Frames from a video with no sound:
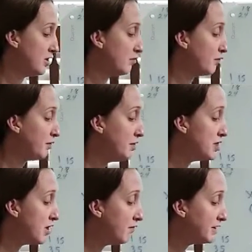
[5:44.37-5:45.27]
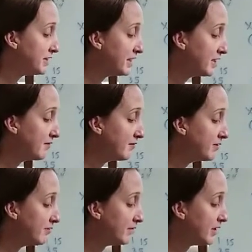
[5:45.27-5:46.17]
We know it's
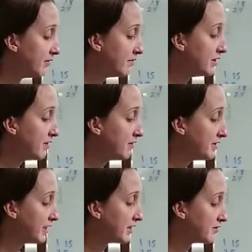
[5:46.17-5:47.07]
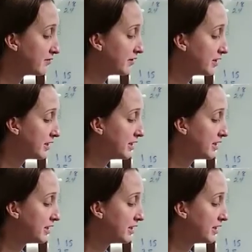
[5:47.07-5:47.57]
-21. We know it's x squared.